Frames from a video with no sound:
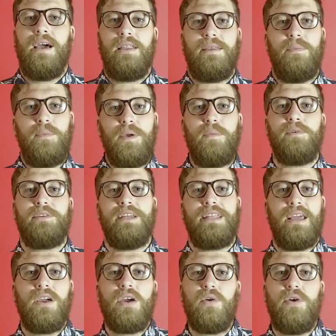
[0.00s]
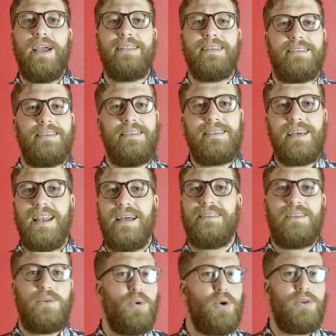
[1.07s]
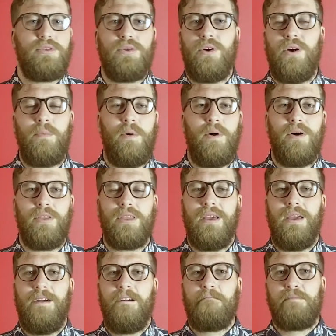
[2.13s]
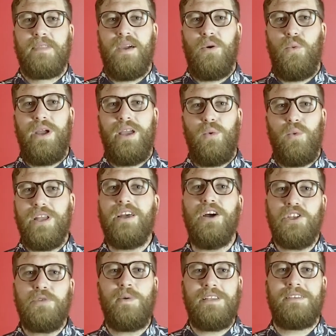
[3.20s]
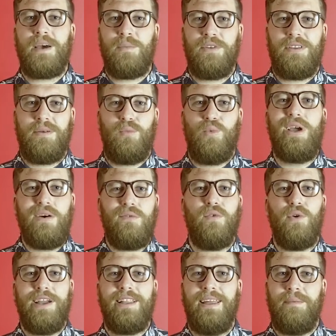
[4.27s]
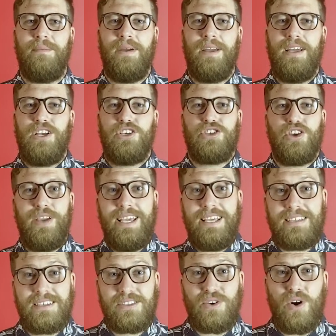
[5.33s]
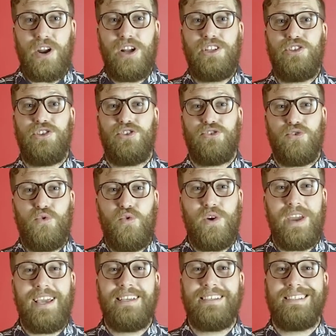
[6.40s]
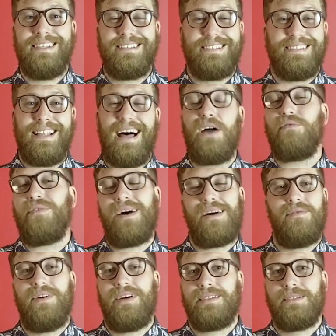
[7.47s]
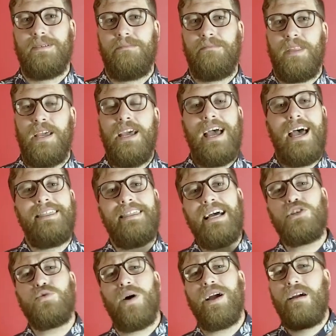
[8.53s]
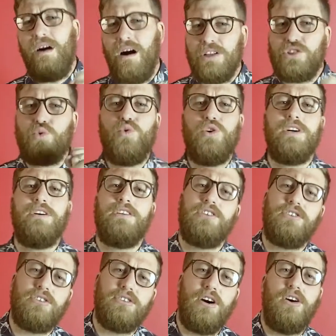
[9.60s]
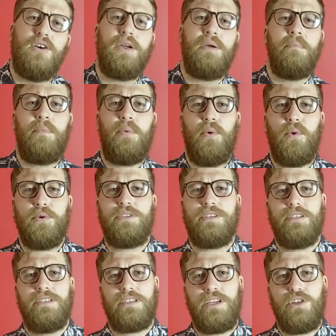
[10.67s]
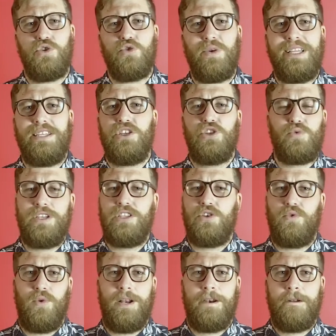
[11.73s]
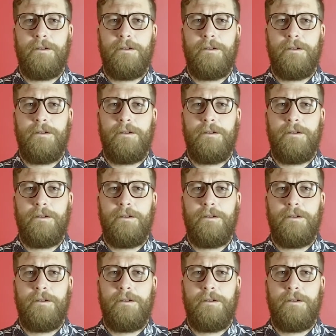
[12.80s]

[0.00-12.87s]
the people that can correct us and tell us that we're on the wrong path, we, we don't spend time with them, we avoid them. So he's starting to squeeze this life out of us. And that's why God's word is so important in 2021.